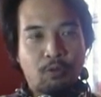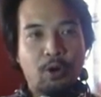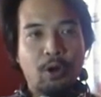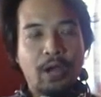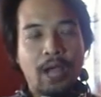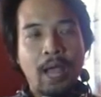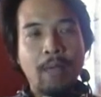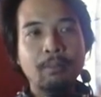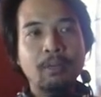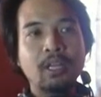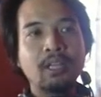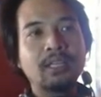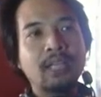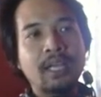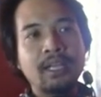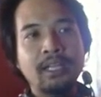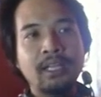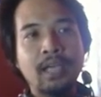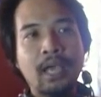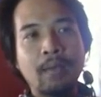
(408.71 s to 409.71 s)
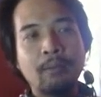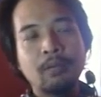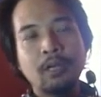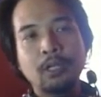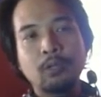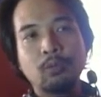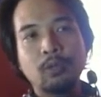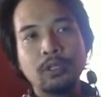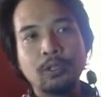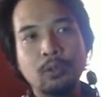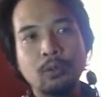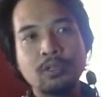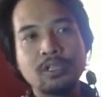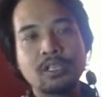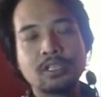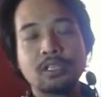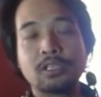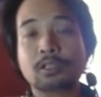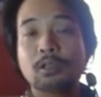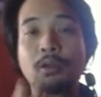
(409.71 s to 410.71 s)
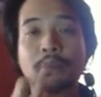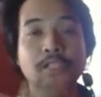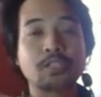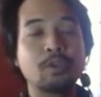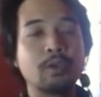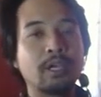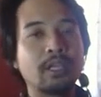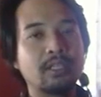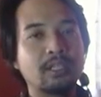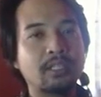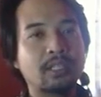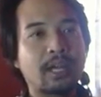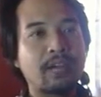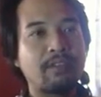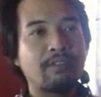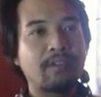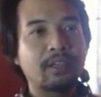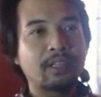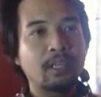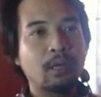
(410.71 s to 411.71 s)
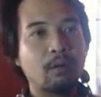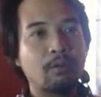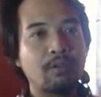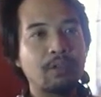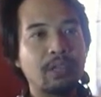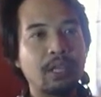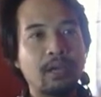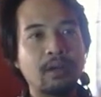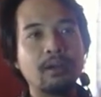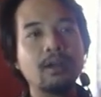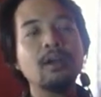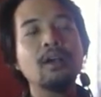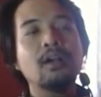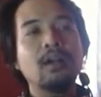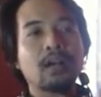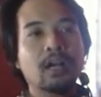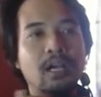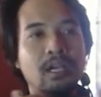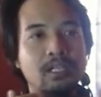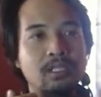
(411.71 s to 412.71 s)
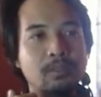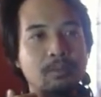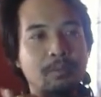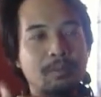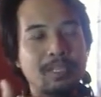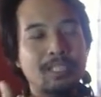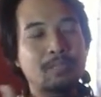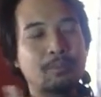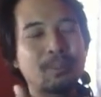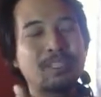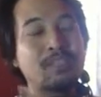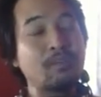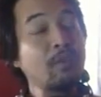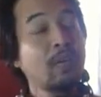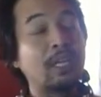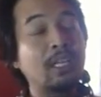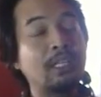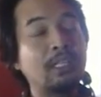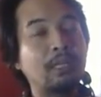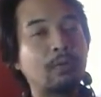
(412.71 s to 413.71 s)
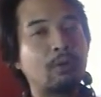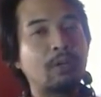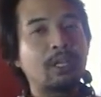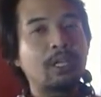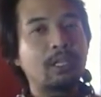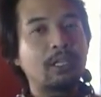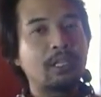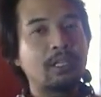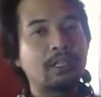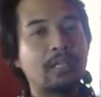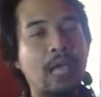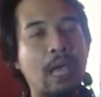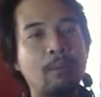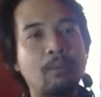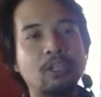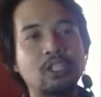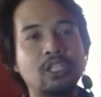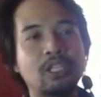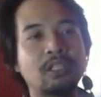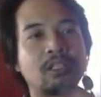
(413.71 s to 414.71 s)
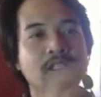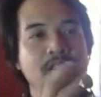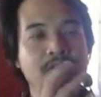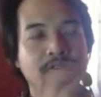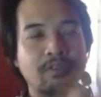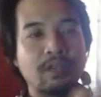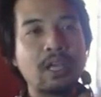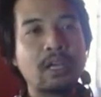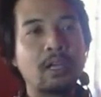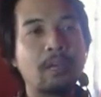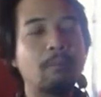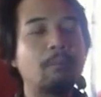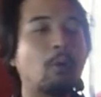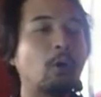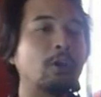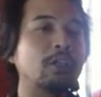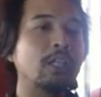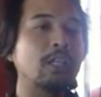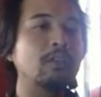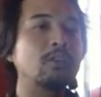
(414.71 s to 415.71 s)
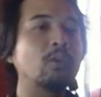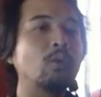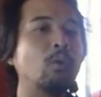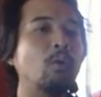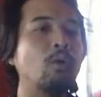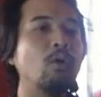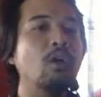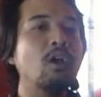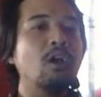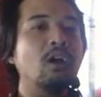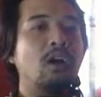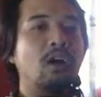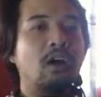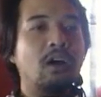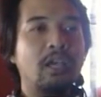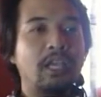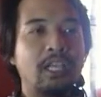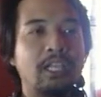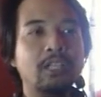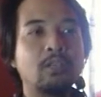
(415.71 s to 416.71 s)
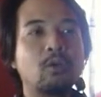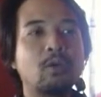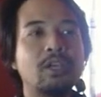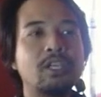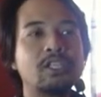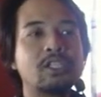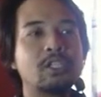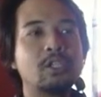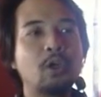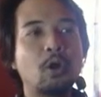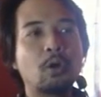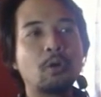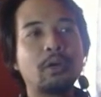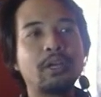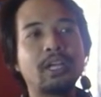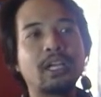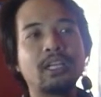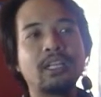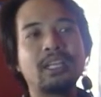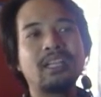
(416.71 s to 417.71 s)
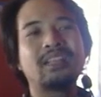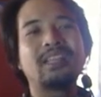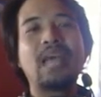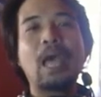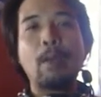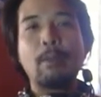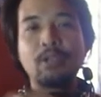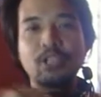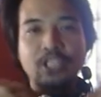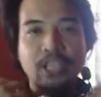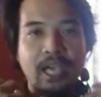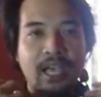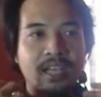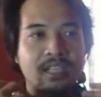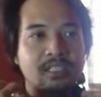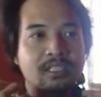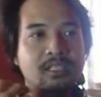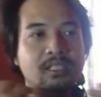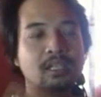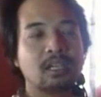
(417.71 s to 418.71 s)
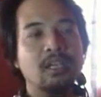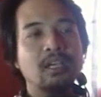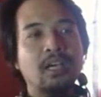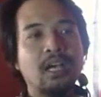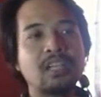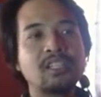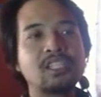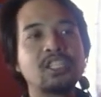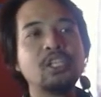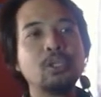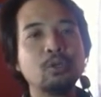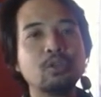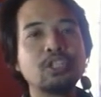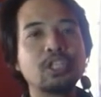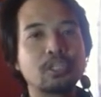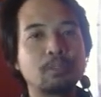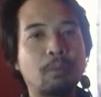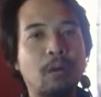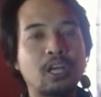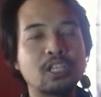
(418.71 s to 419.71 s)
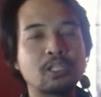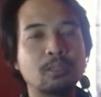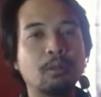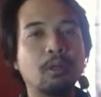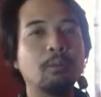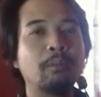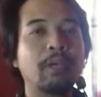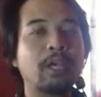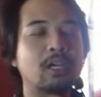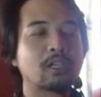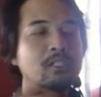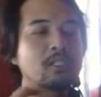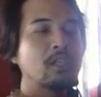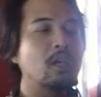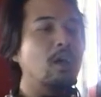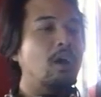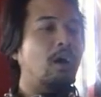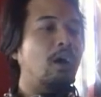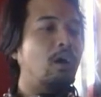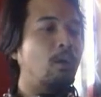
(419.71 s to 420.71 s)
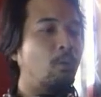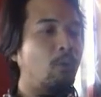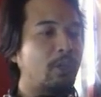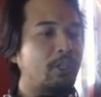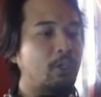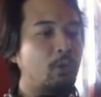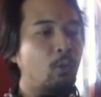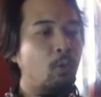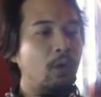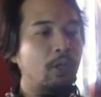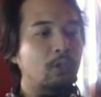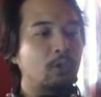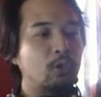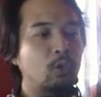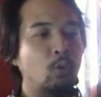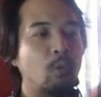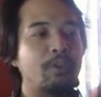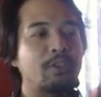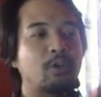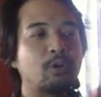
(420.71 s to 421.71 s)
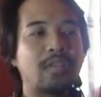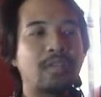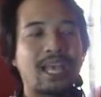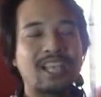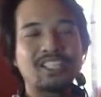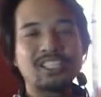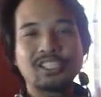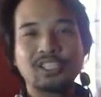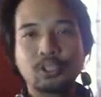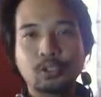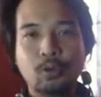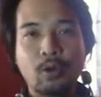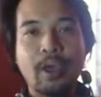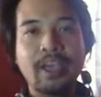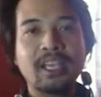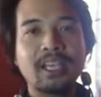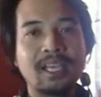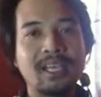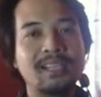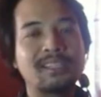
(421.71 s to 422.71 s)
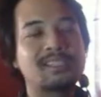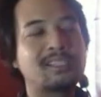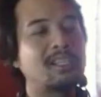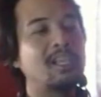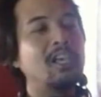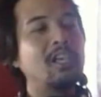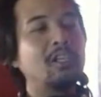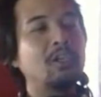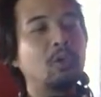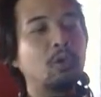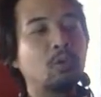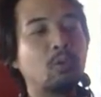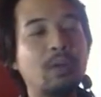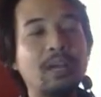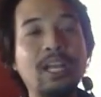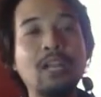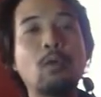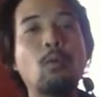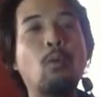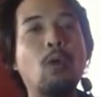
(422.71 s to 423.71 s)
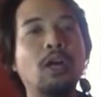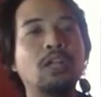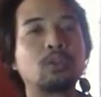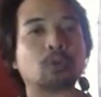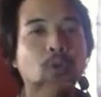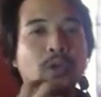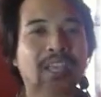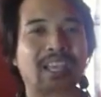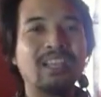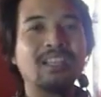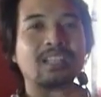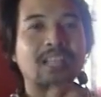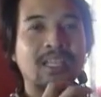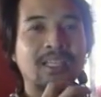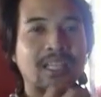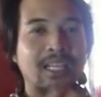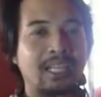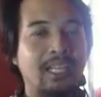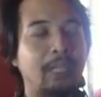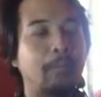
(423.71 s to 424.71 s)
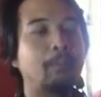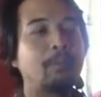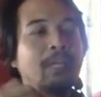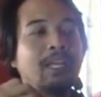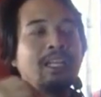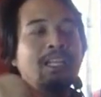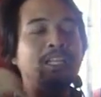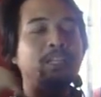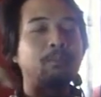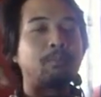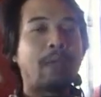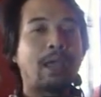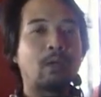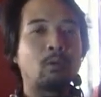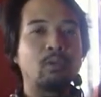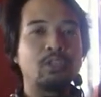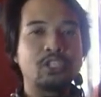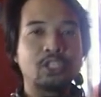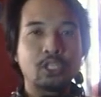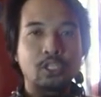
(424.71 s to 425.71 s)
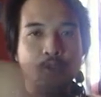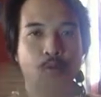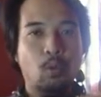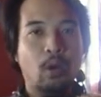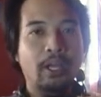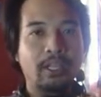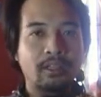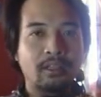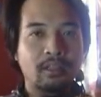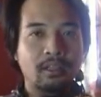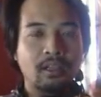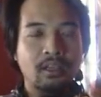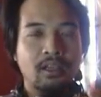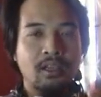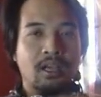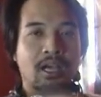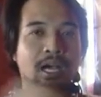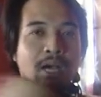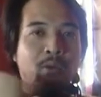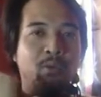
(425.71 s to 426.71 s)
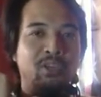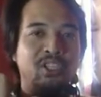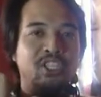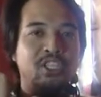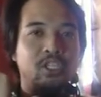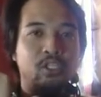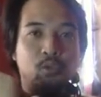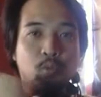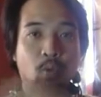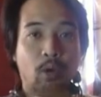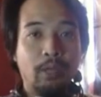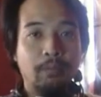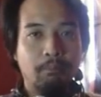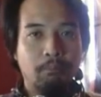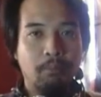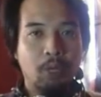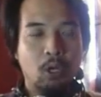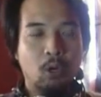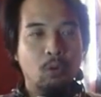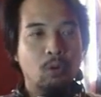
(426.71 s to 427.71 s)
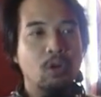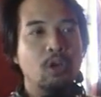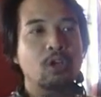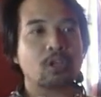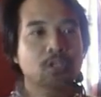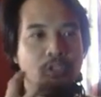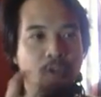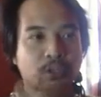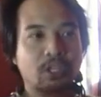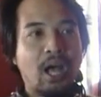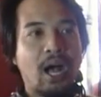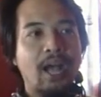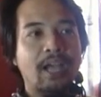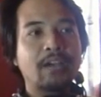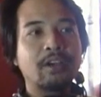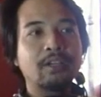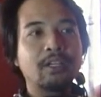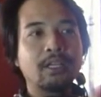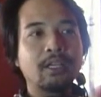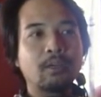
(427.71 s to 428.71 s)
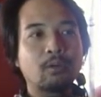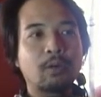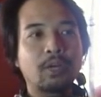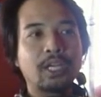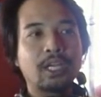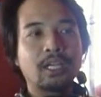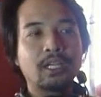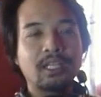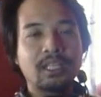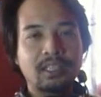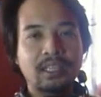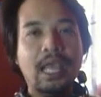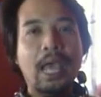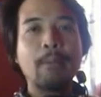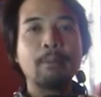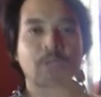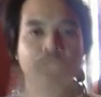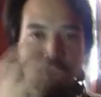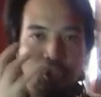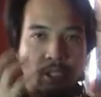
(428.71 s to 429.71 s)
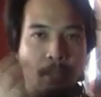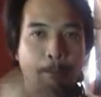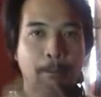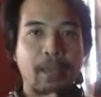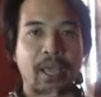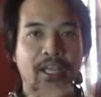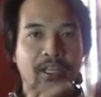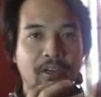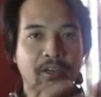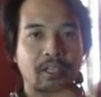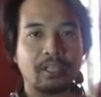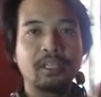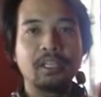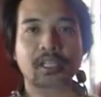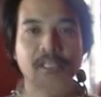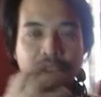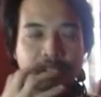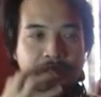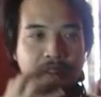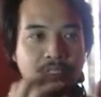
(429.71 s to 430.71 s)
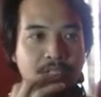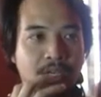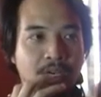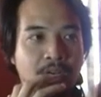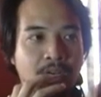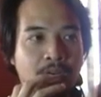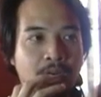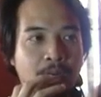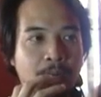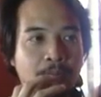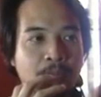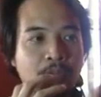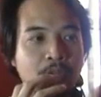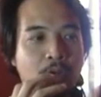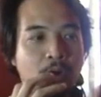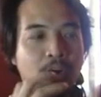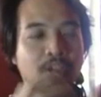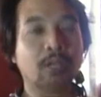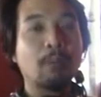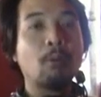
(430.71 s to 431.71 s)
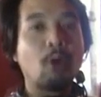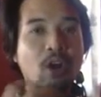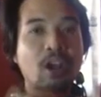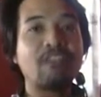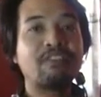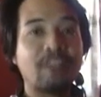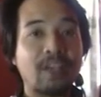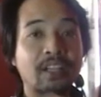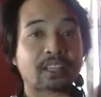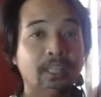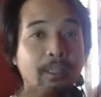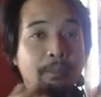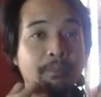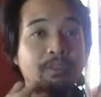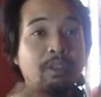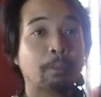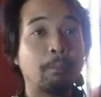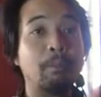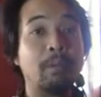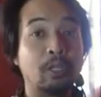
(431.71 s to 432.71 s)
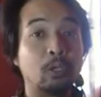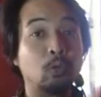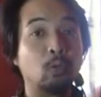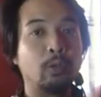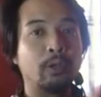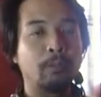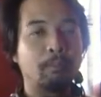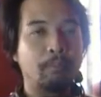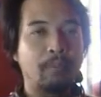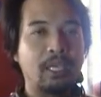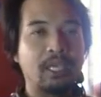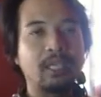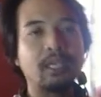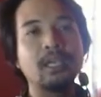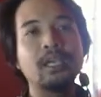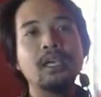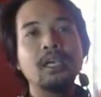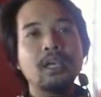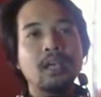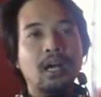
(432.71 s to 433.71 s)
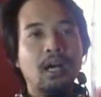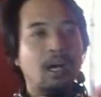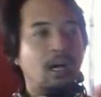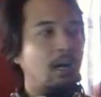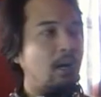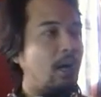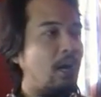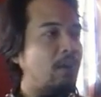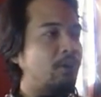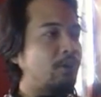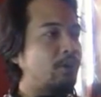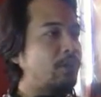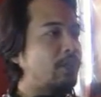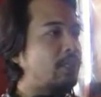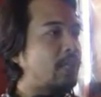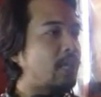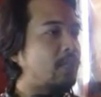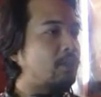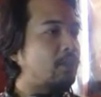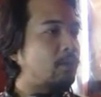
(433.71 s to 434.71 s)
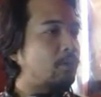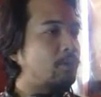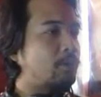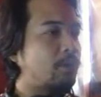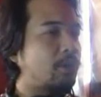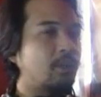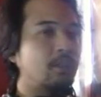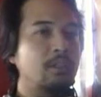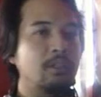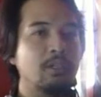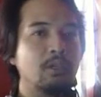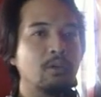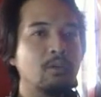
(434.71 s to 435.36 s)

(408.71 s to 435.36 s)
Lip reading: For amulet, any amulet will do, just as long as you get the trifecta over there. Specifically the critical hit damage, it is very important to increase your critical hit damage as huge as possible, because what you want to do your dashing strike is you'd really want to kill an elite pack with just one blow. So the higher the critical hit damage, the better it is, or the more effective the build will be. Other than that, you can